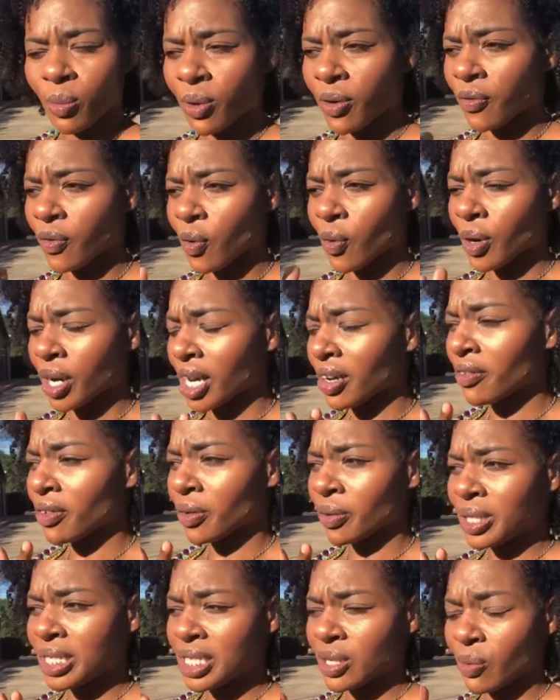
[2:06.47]
but for
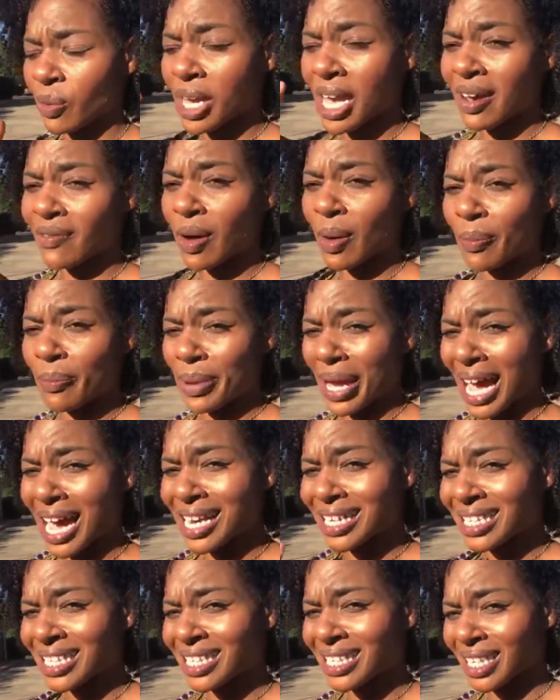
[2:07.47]
whatever reason, we have a
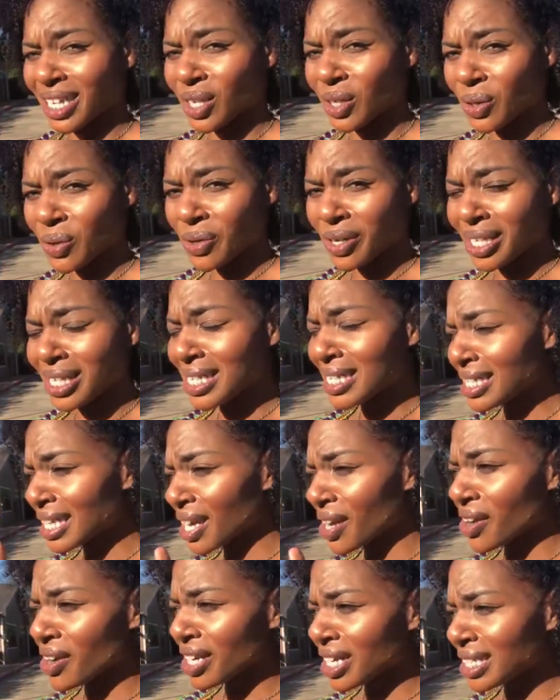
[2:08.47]
bad signal in this
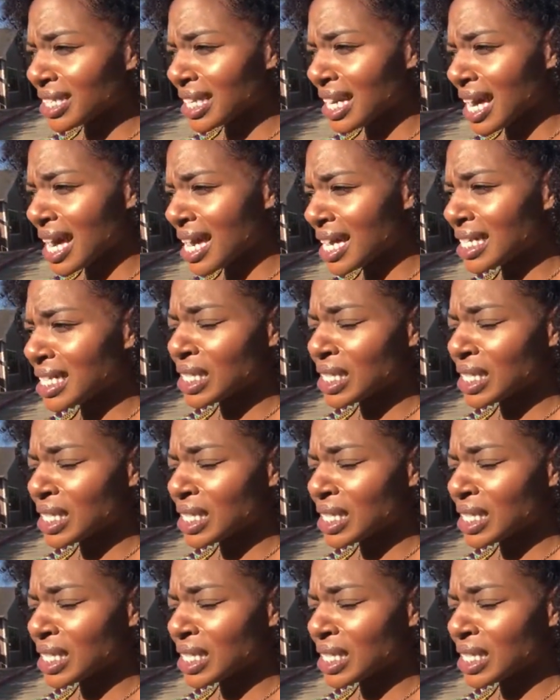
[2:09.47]
area today.